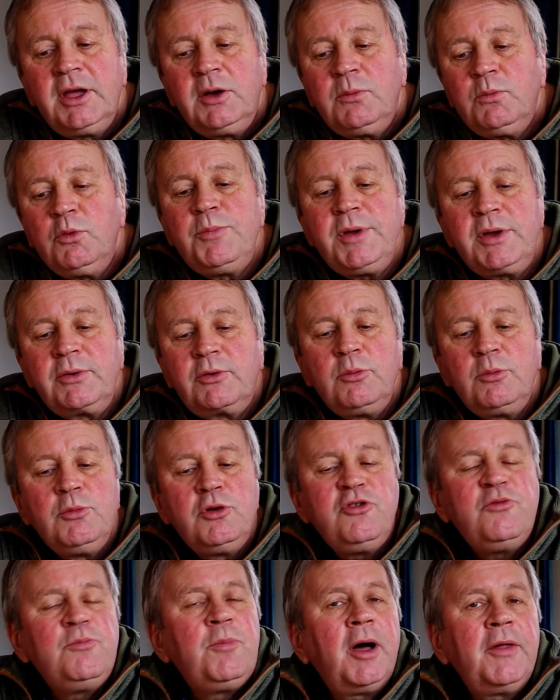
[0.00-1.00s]
will be
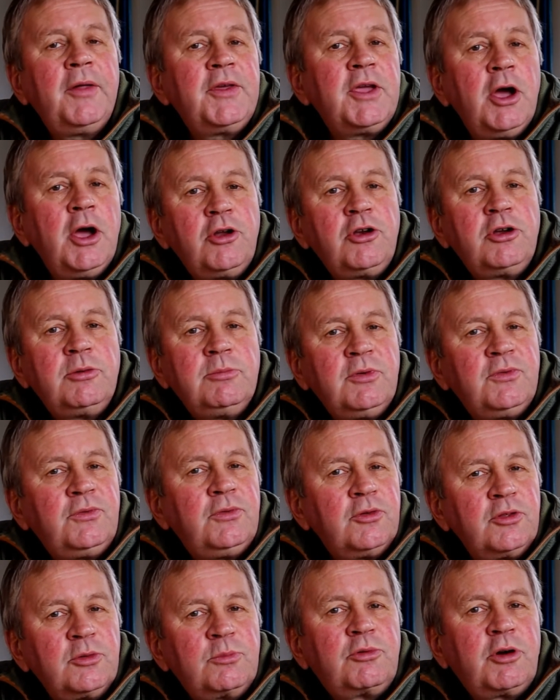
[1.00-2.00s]
removed by the owner
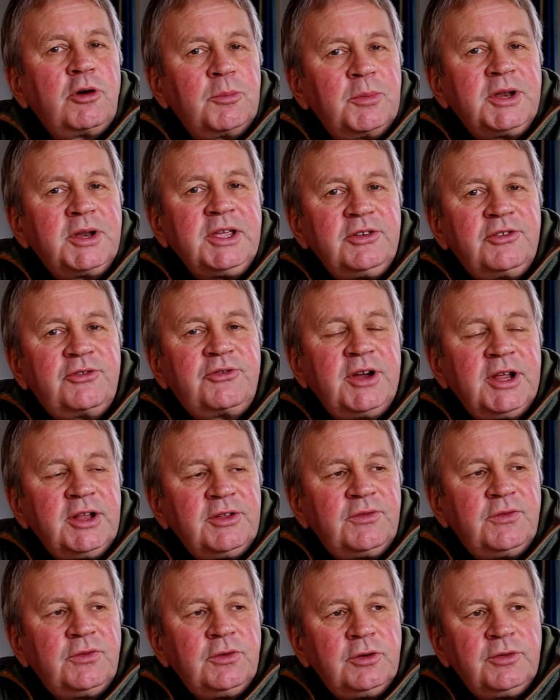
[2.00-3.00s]
before the property is
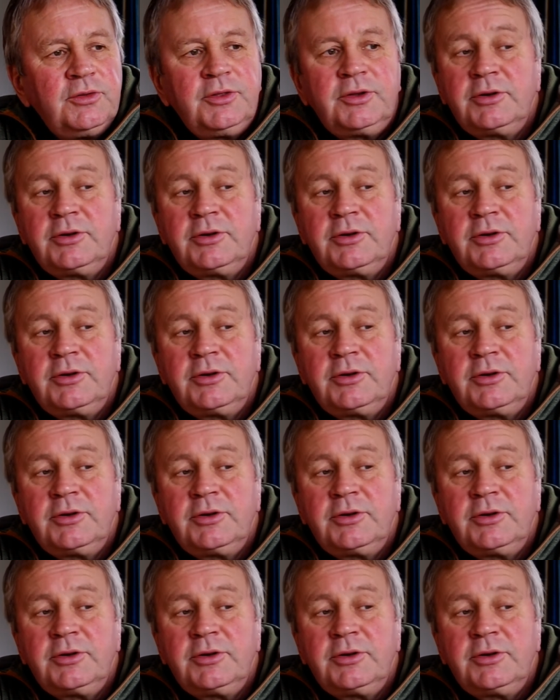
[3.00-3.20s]
transferred.